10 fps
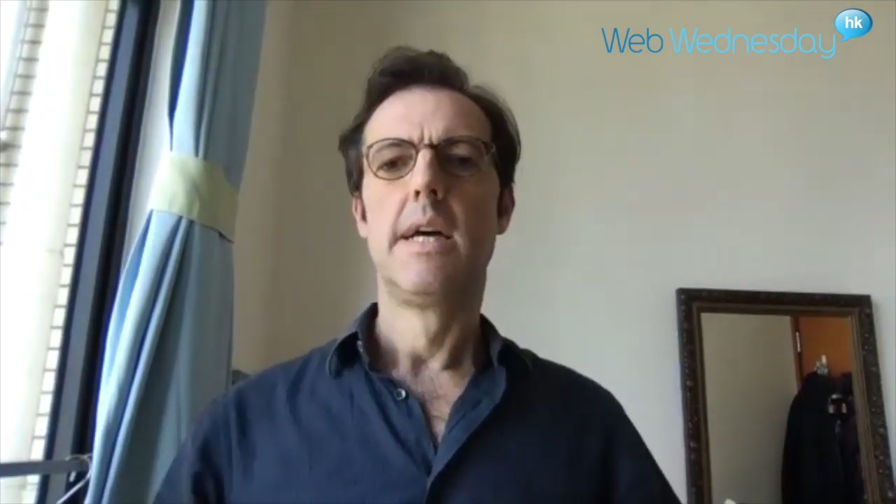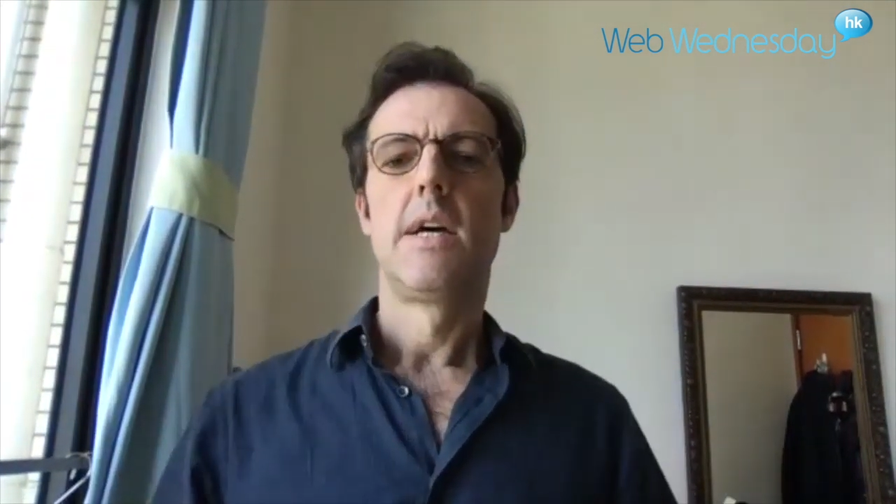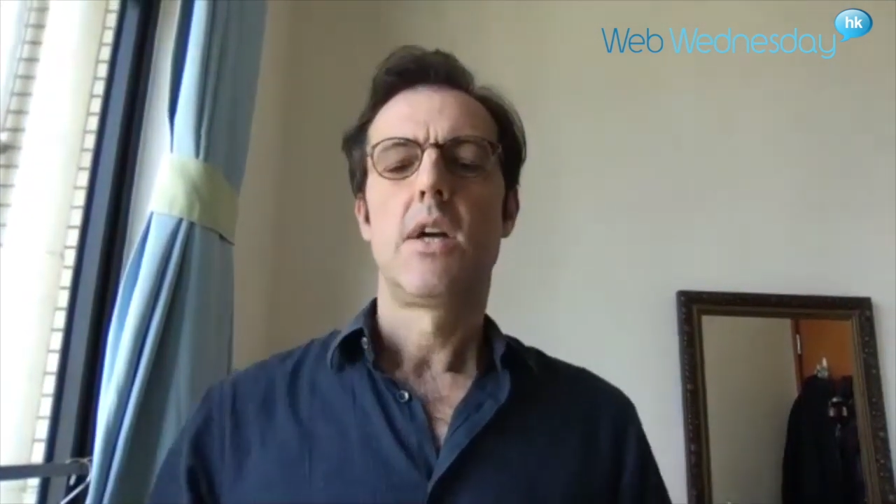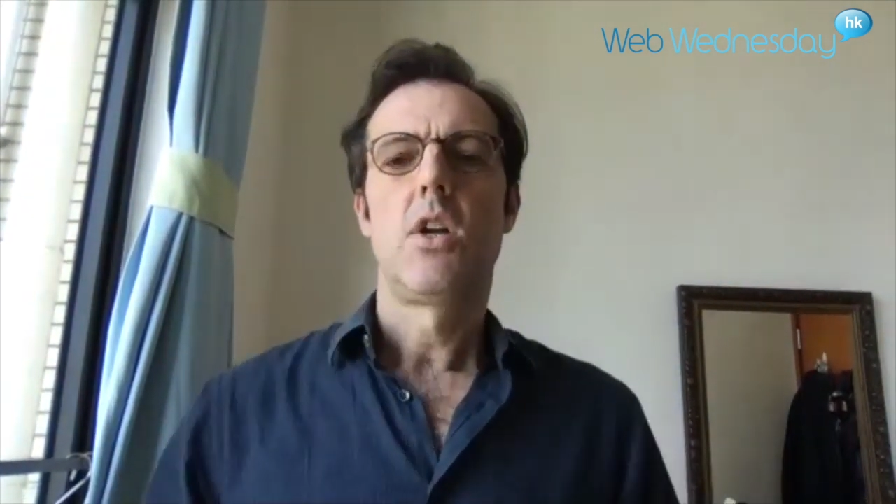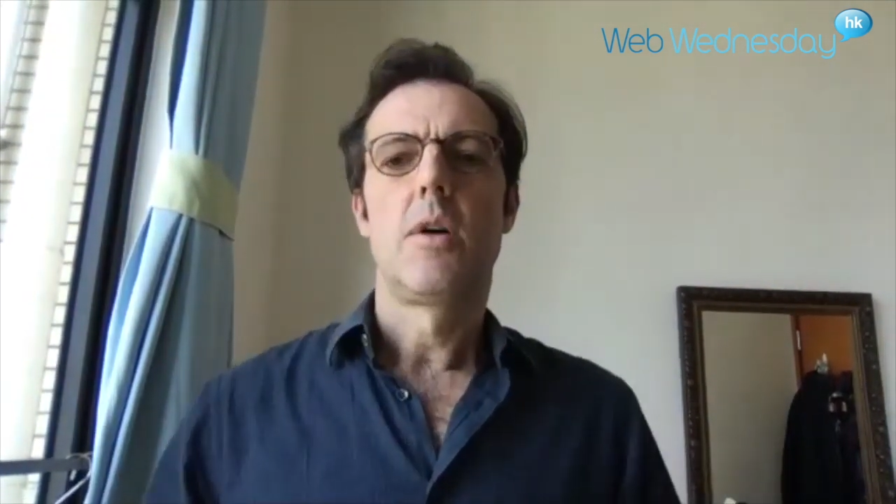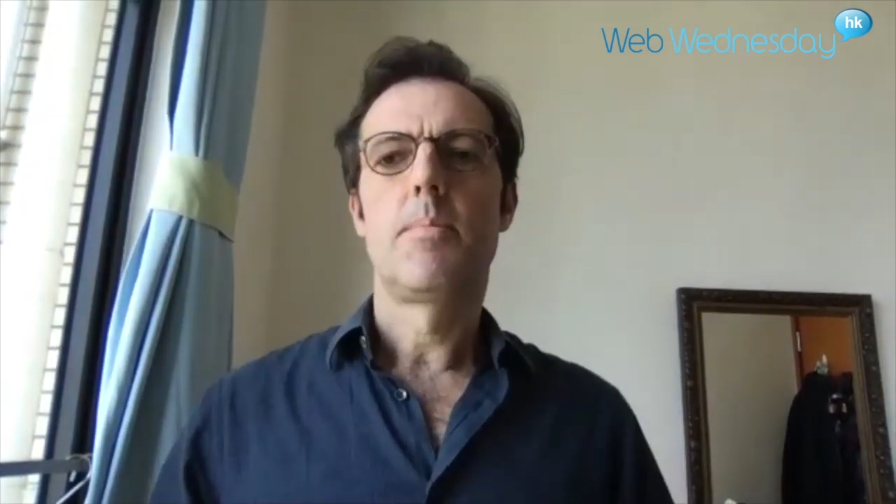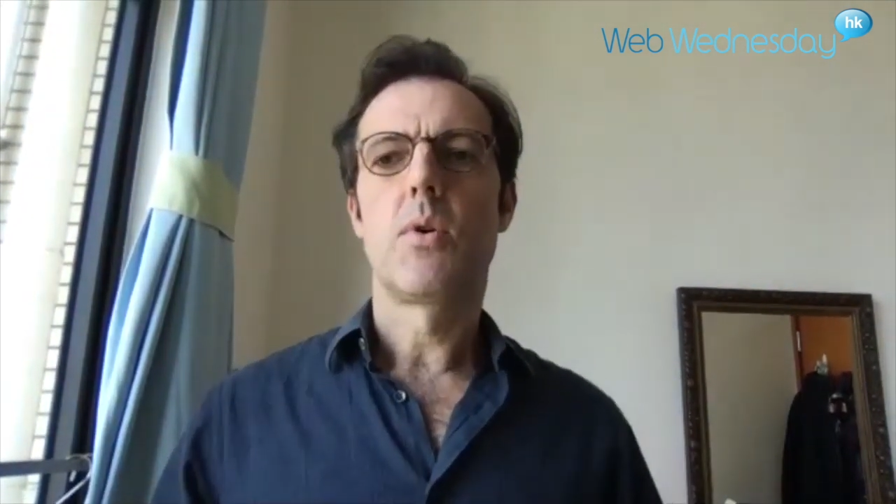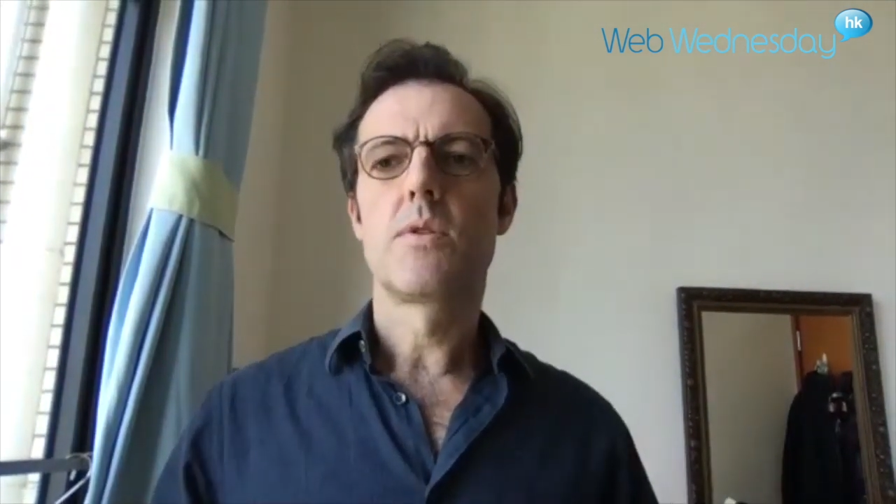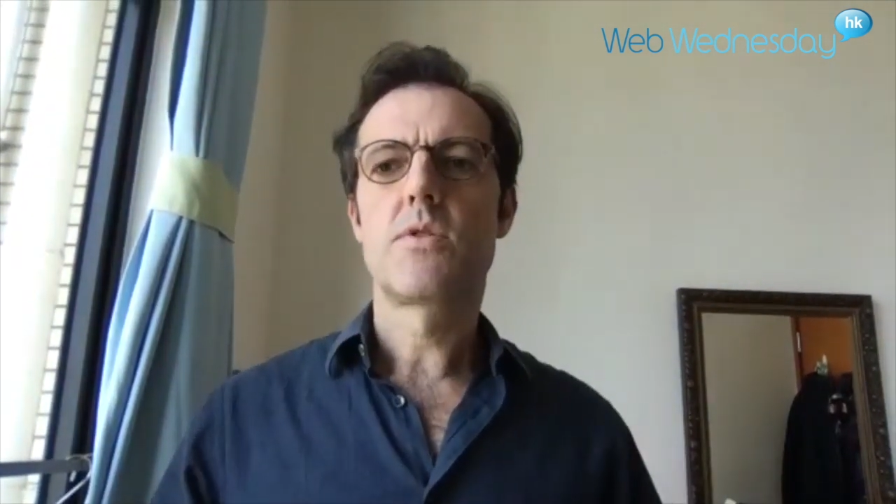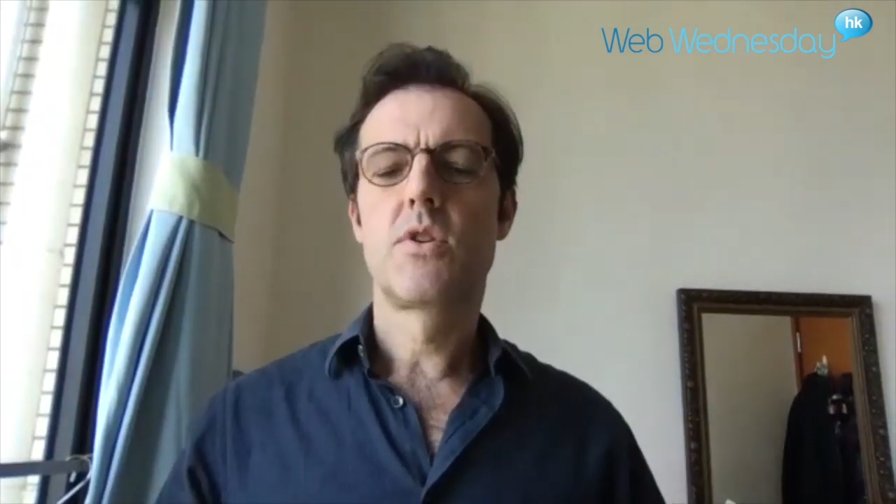you know,
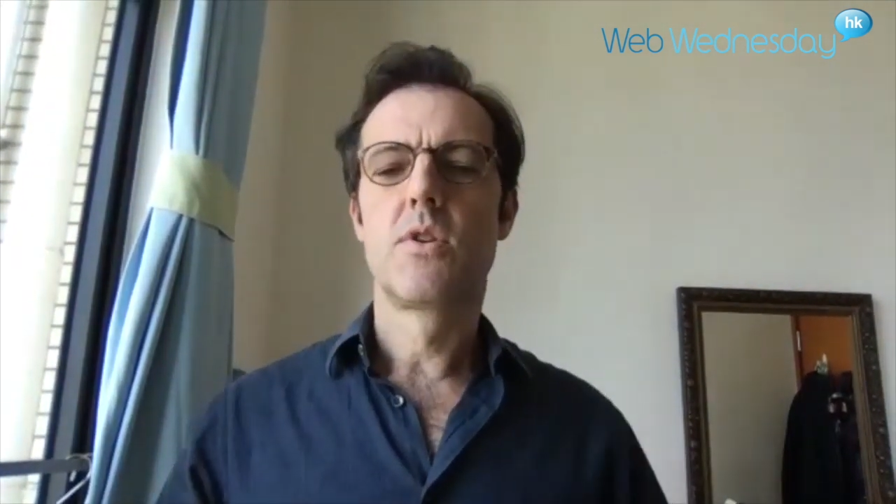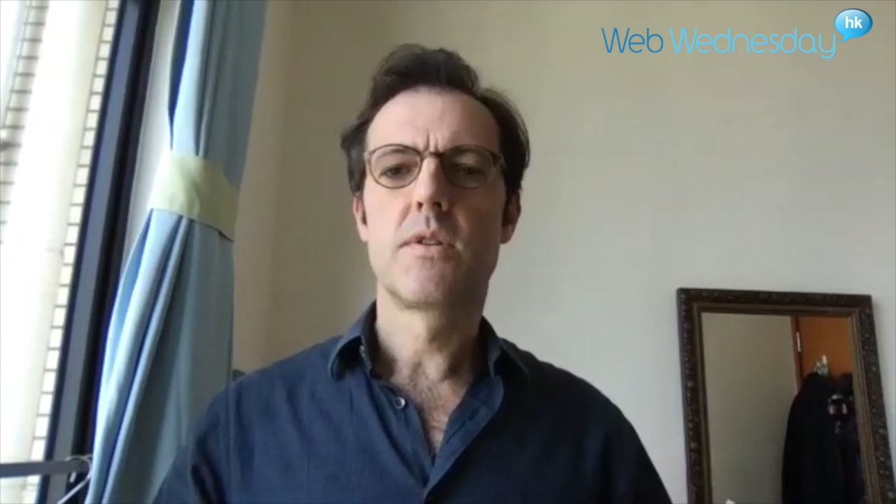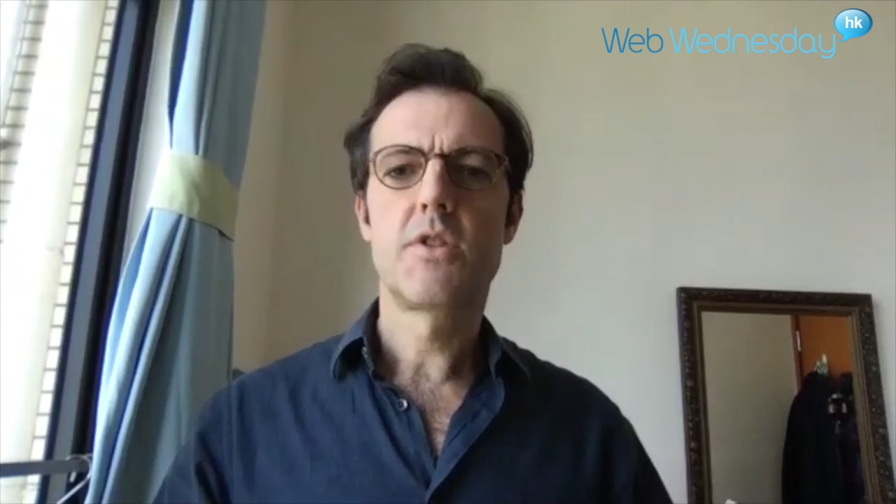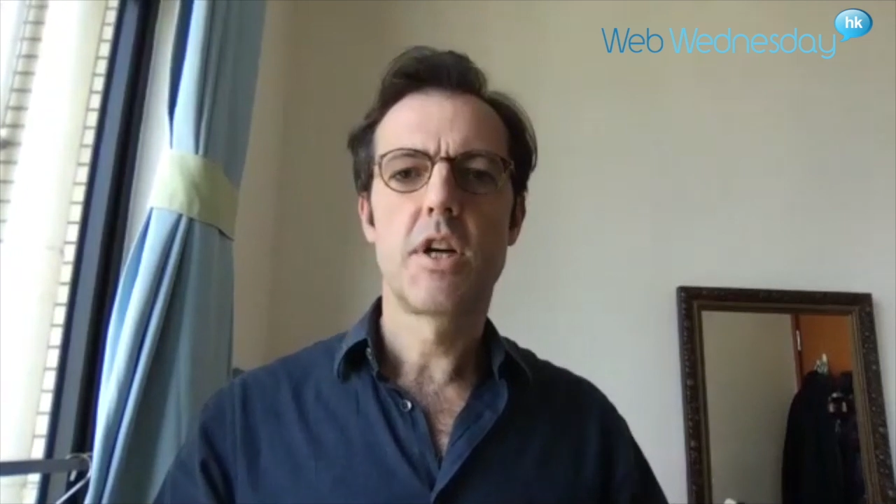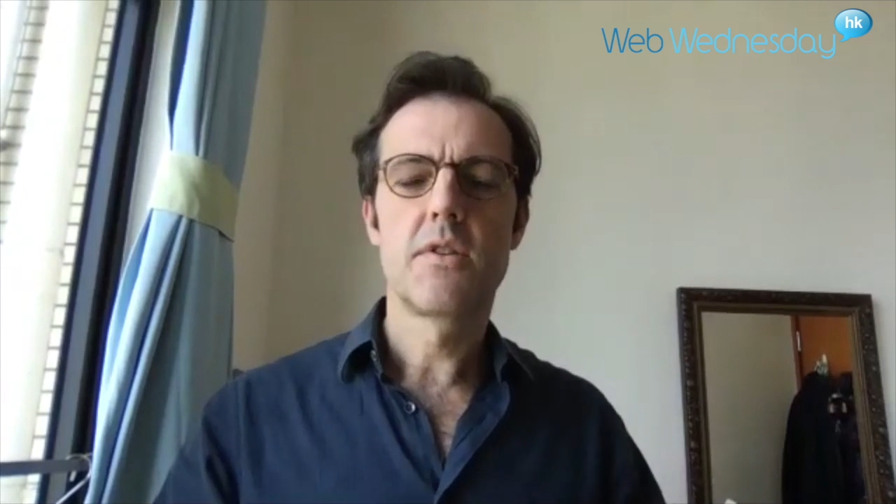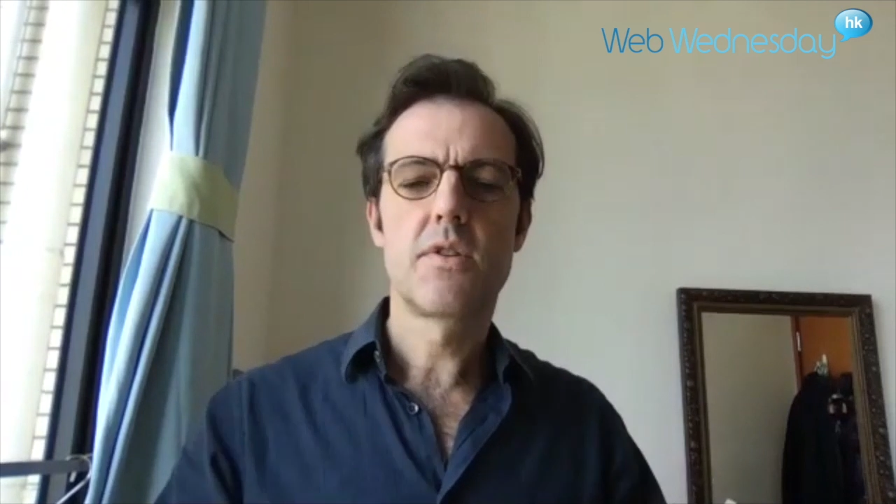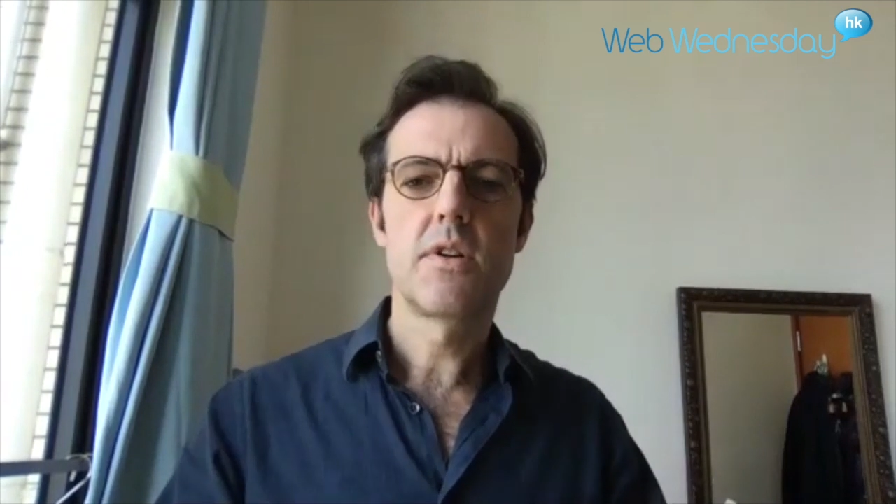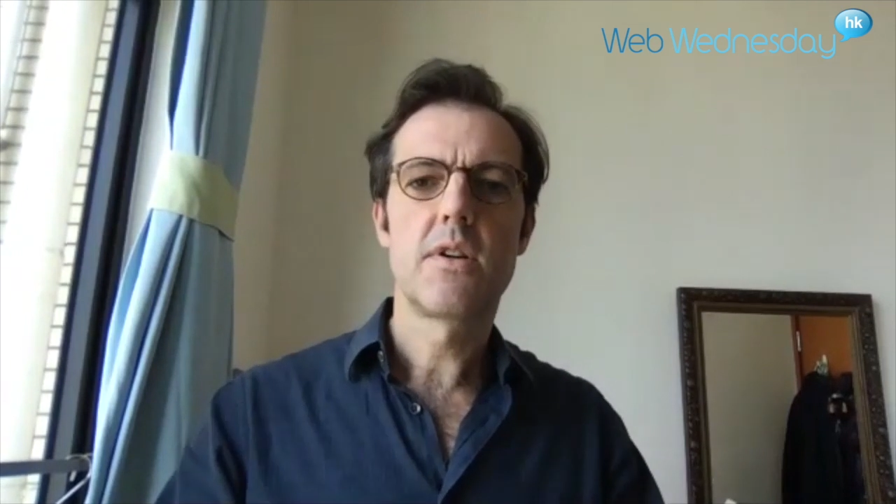board school children,